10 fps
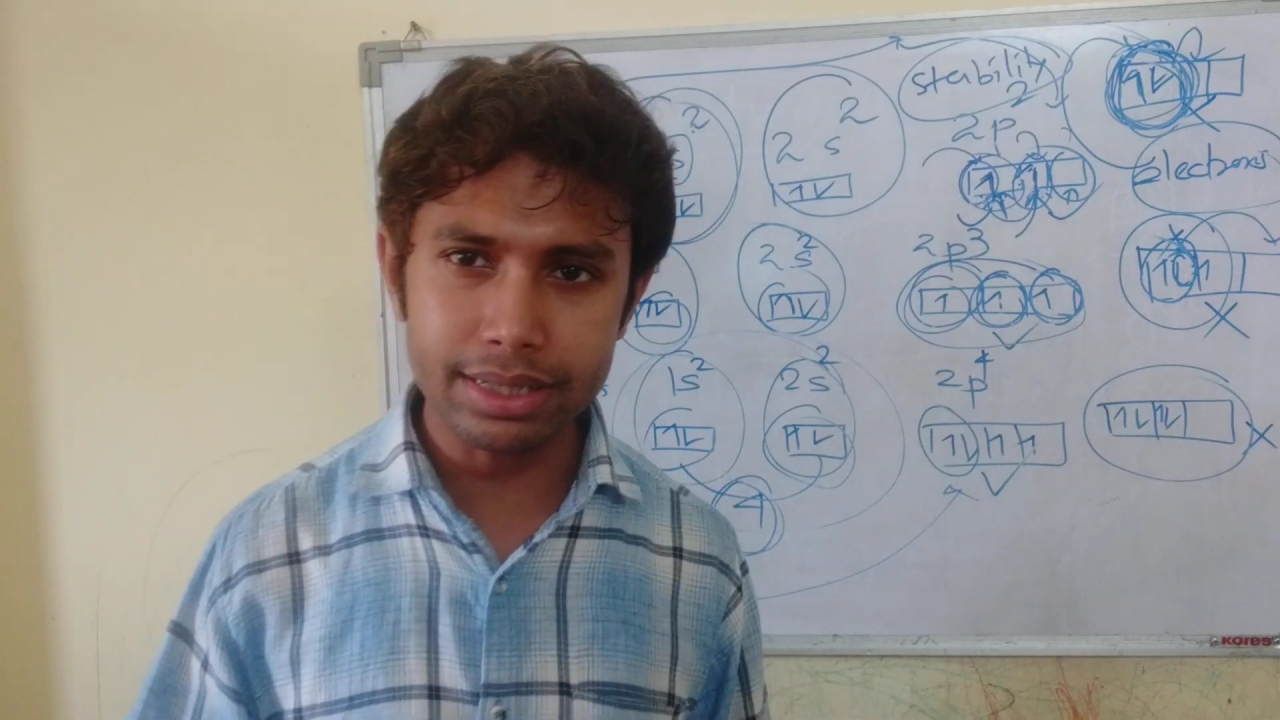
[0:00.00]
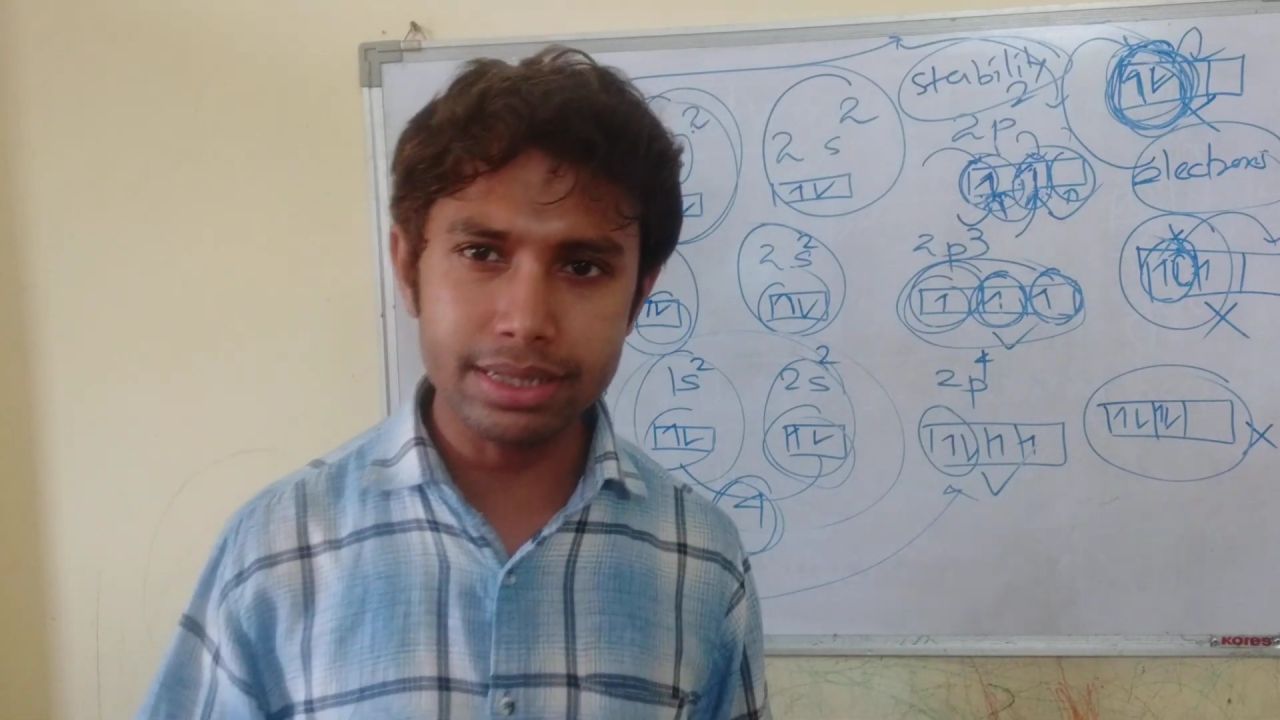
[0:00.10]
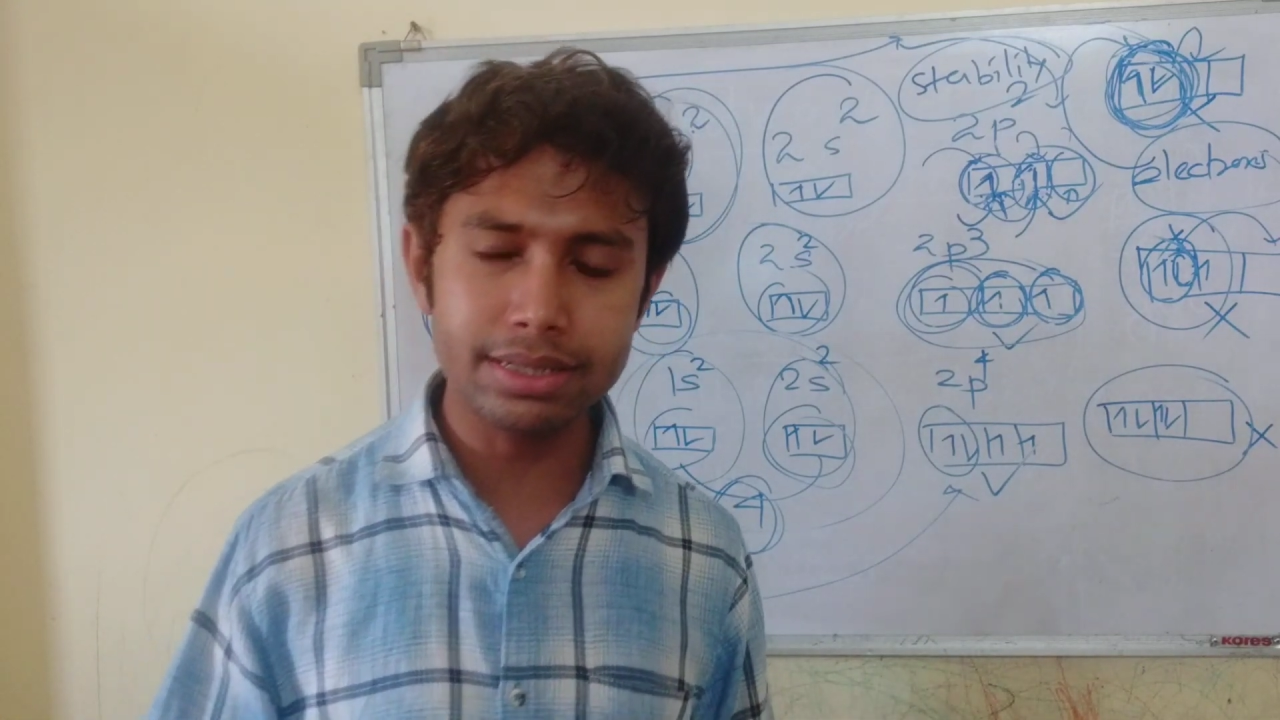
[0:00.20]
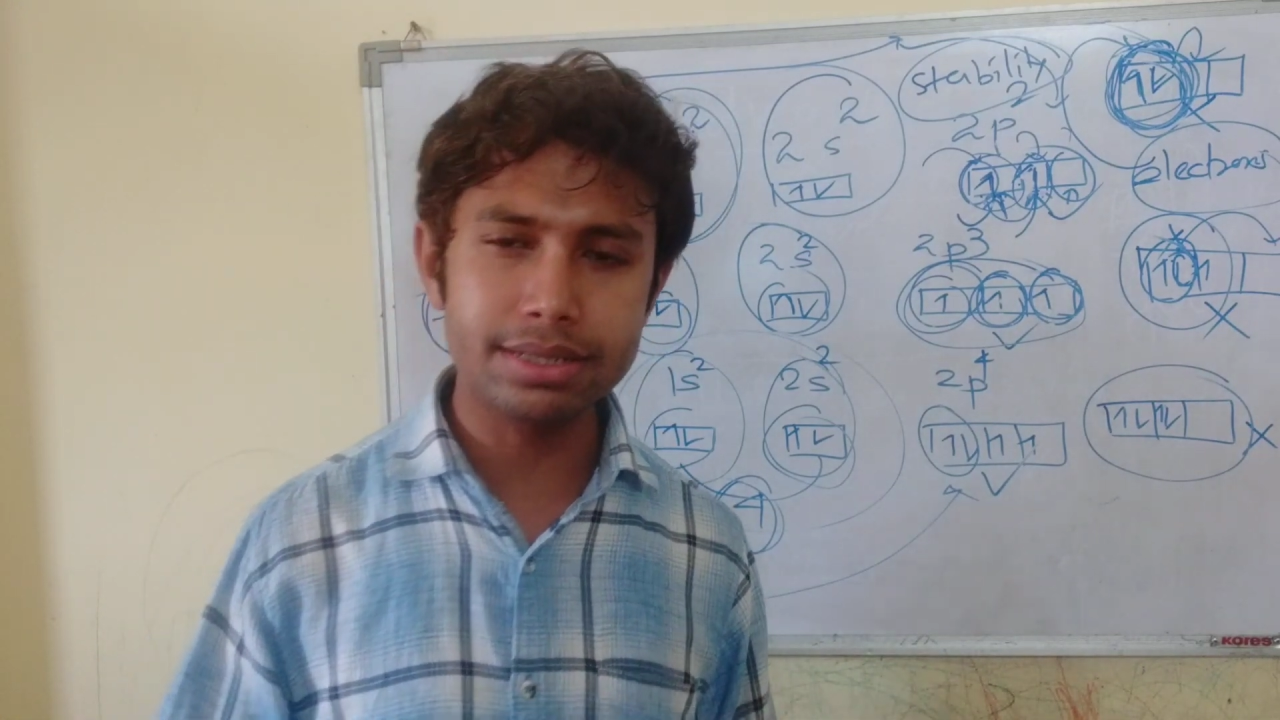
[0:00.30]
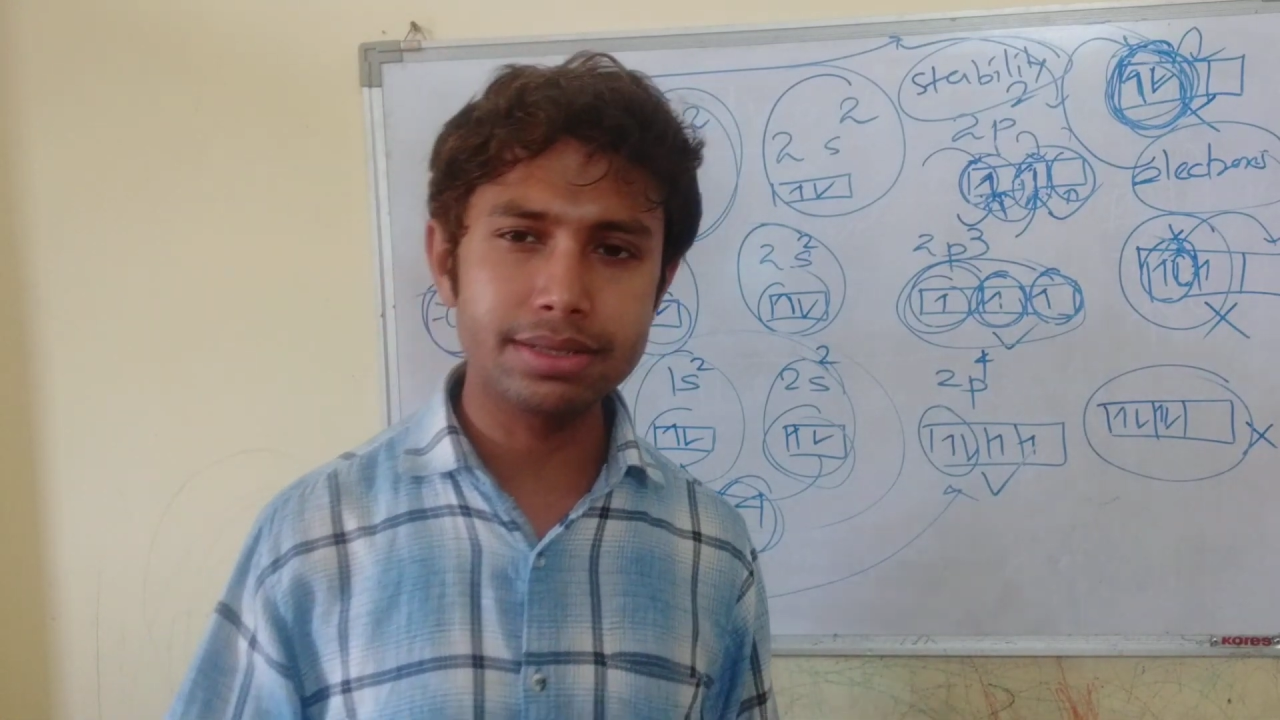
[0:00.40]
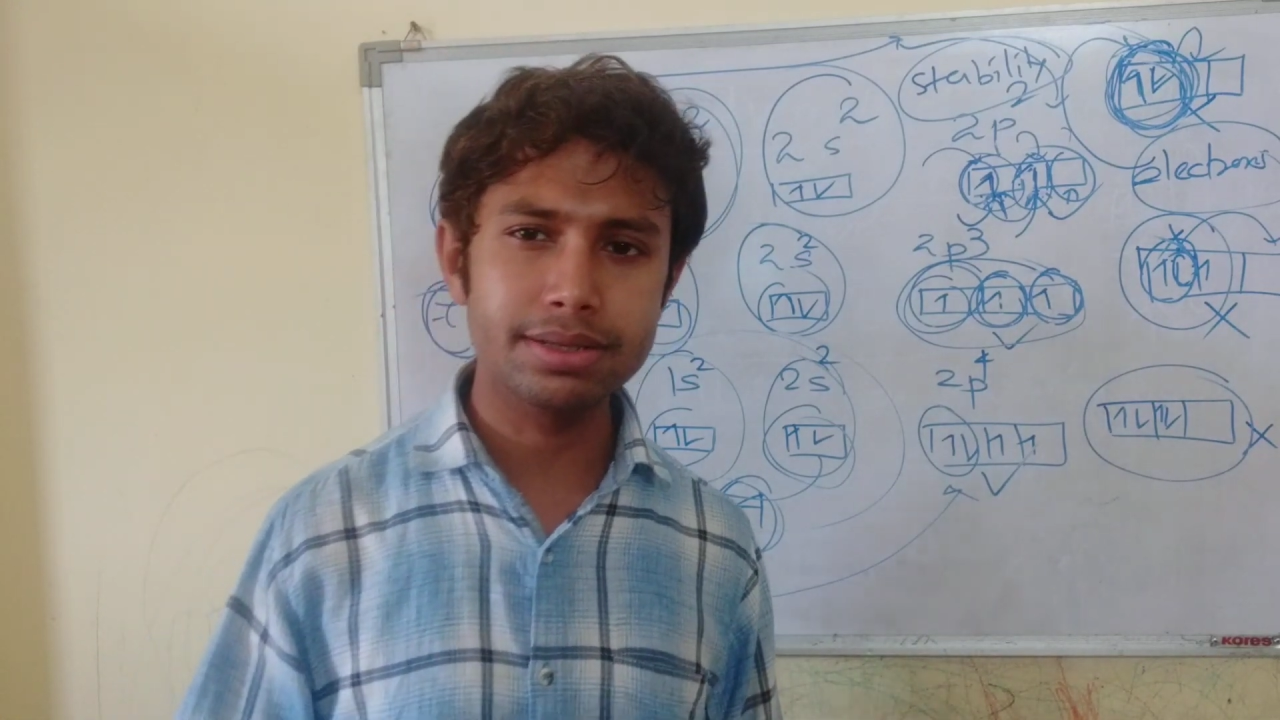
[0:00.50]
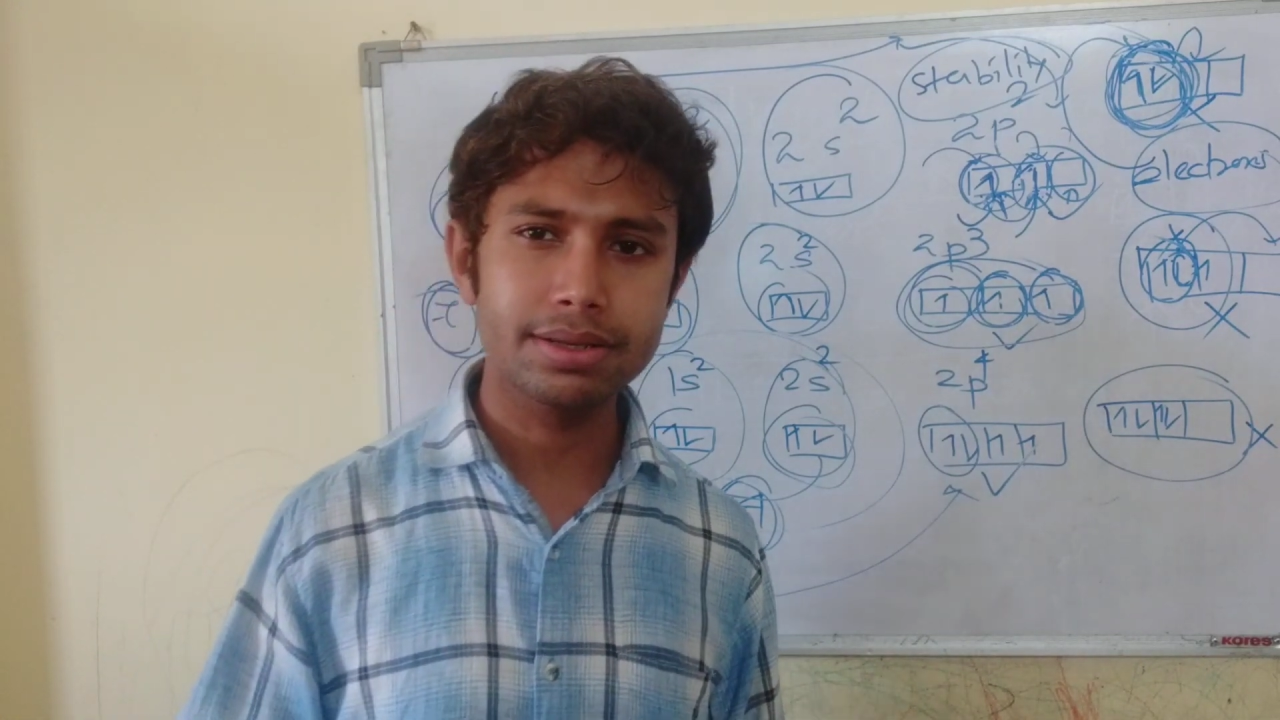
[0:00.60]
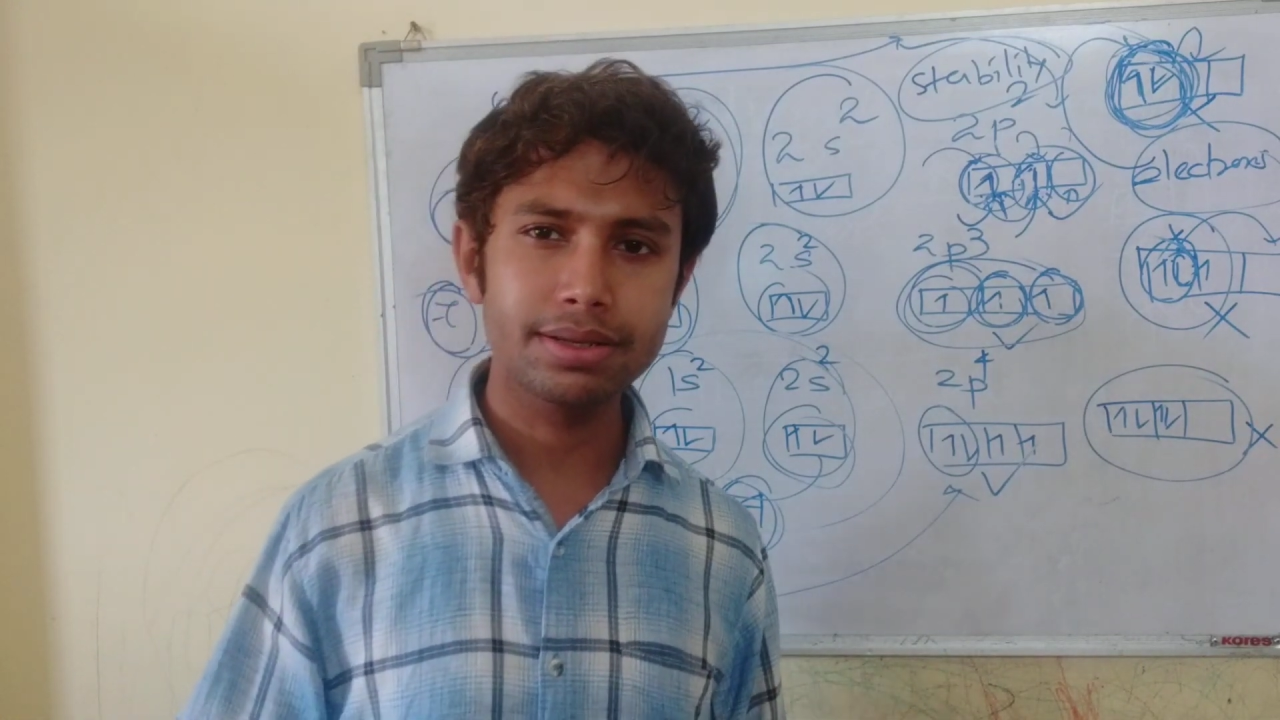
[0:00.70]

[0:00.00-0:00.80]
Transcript: this,